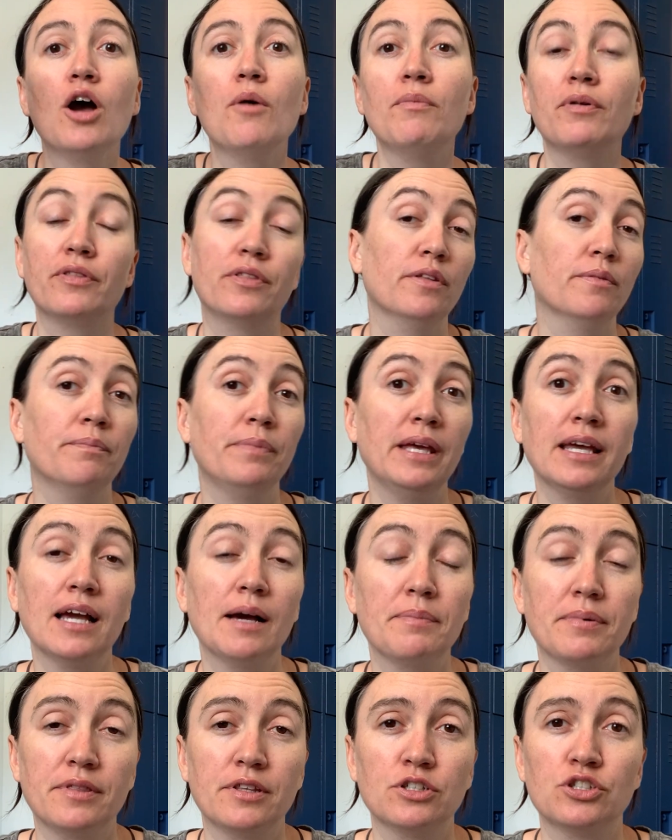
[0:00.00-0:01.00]
but being
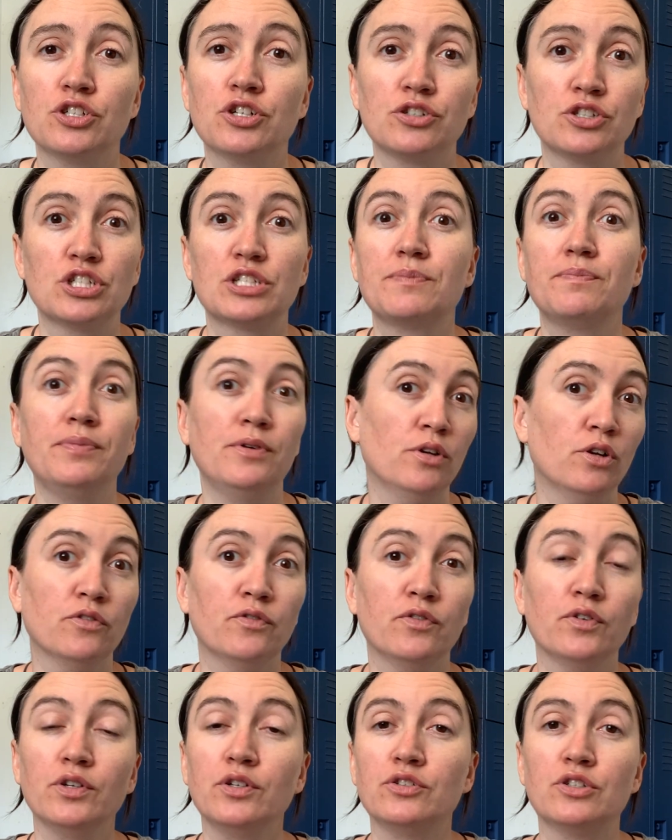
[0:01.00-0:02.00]
up at the church is
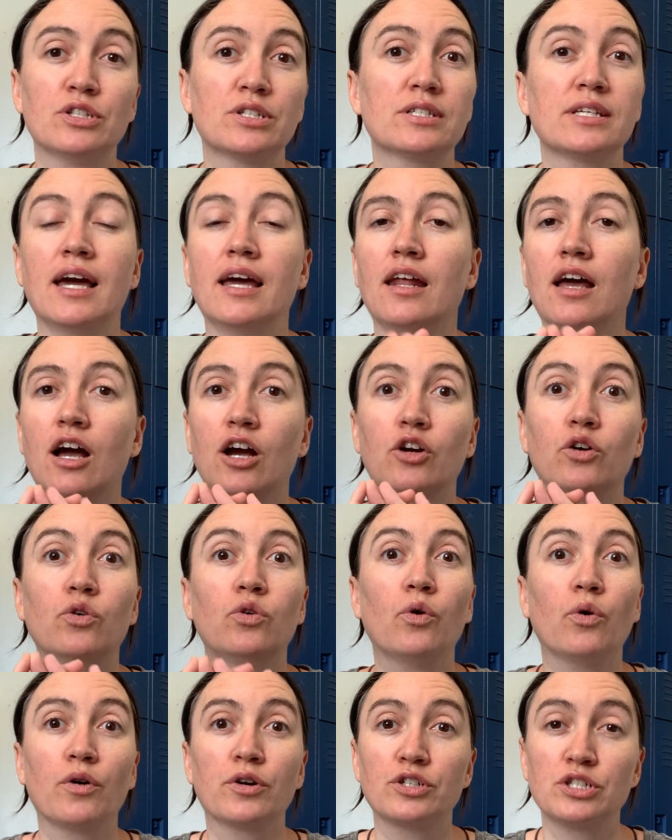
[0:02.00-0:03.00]
beautiful. You just get a
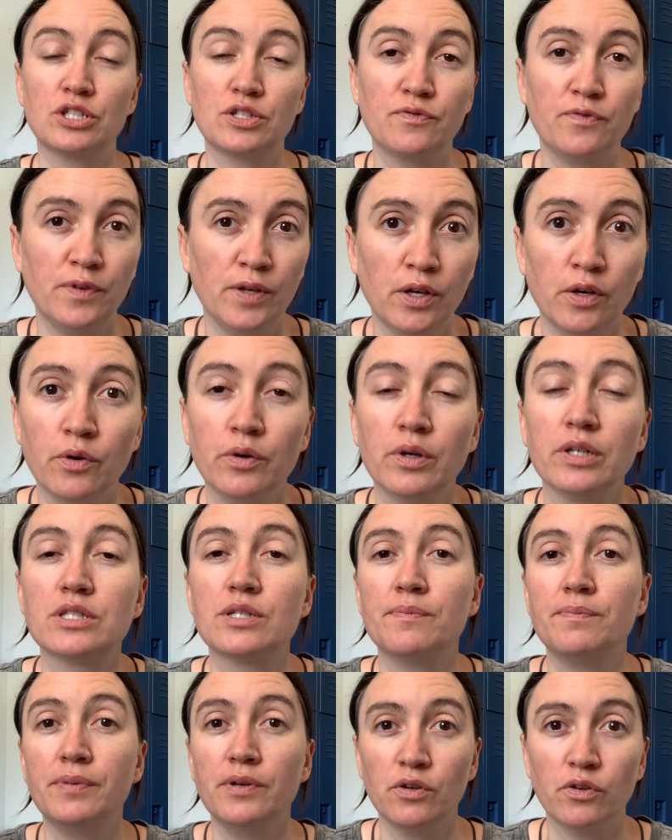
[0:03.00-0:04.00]
gorgeous view. It's a
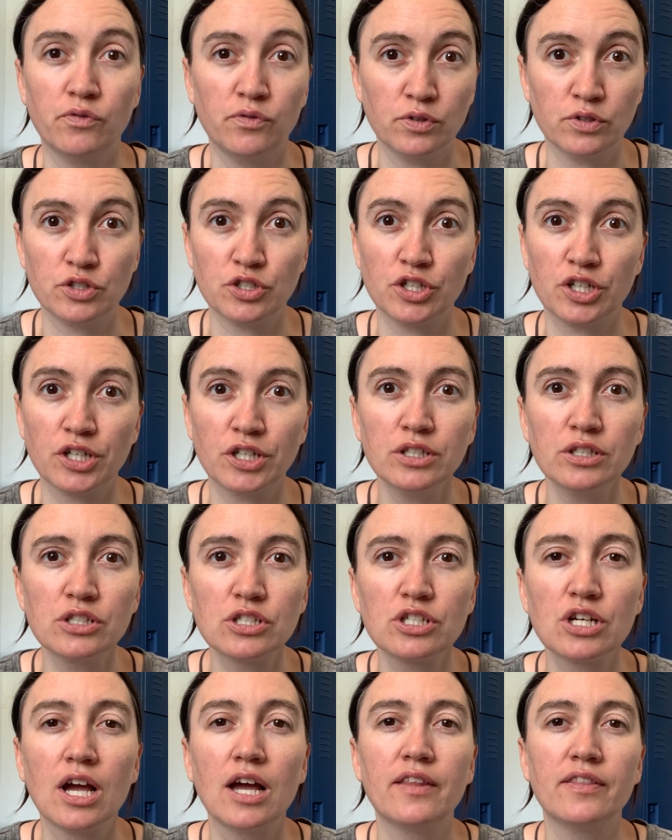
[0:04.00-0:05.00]
beautiful
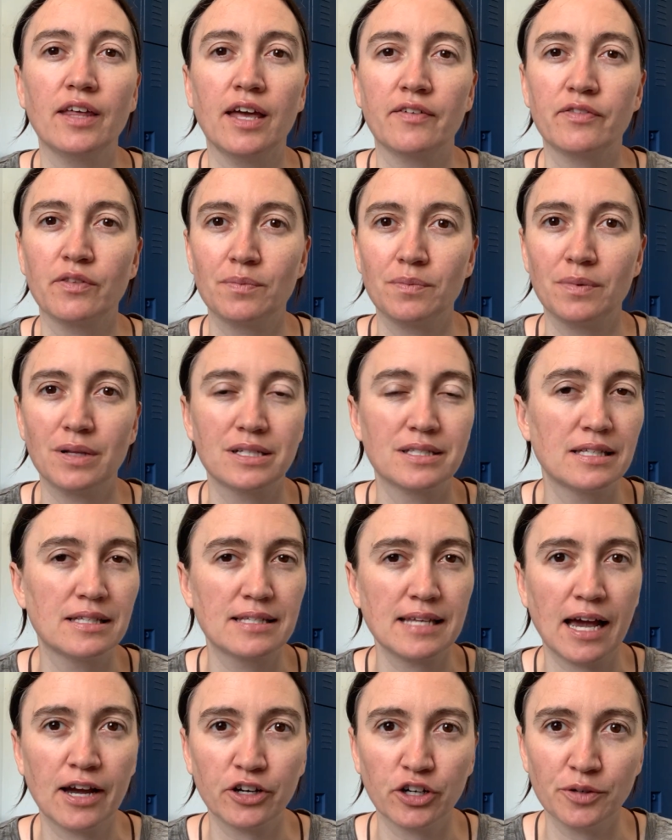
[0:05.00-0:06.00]
church. They have the Blessed
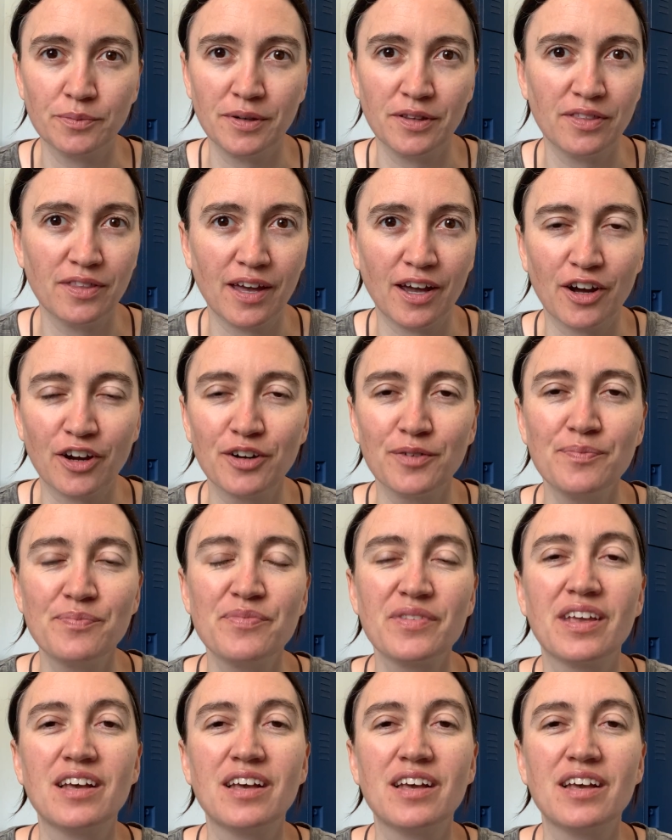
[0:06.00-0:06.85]
Sacrament there.